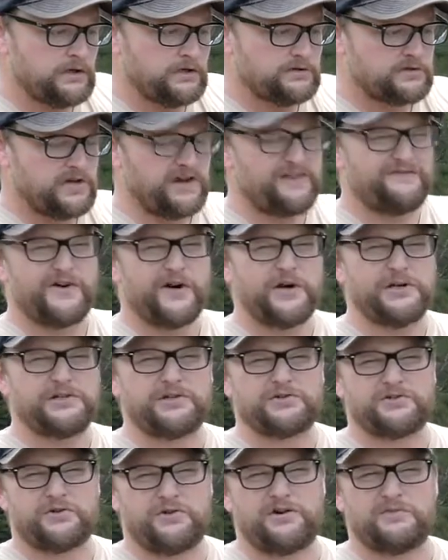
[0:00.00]
It's got a very
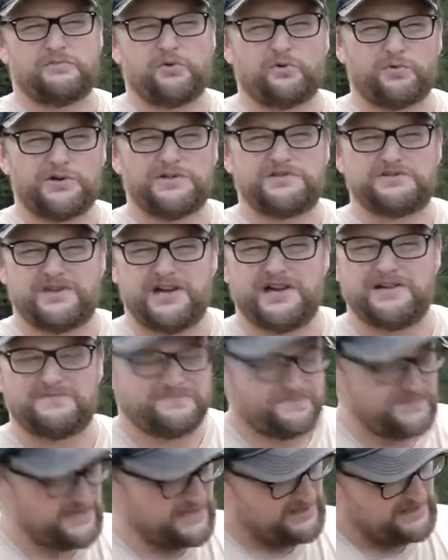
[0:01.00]
discernible reset.
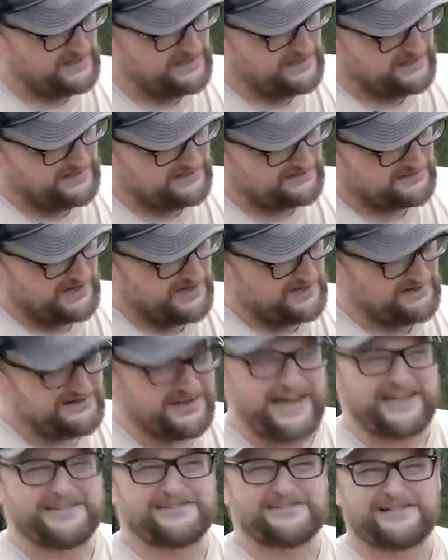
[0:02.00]
It's got a
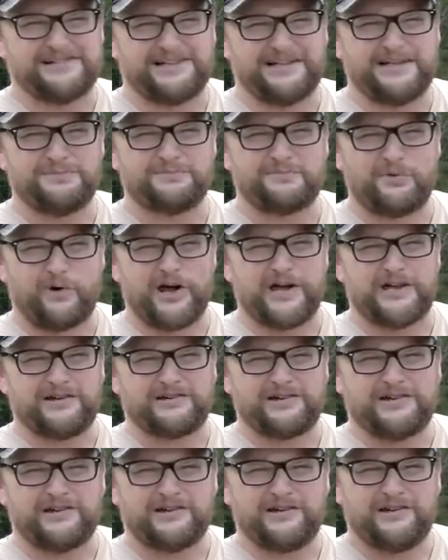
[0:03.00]
nice clean
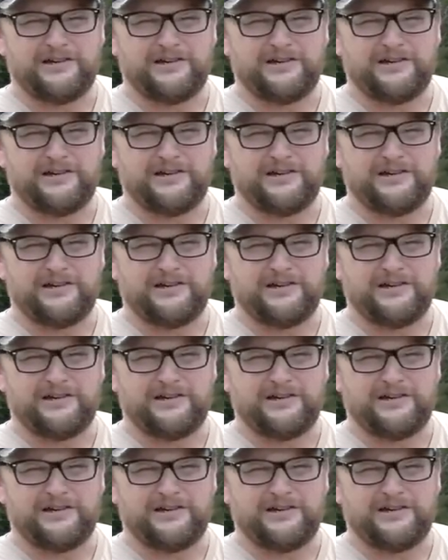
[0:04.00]
brake.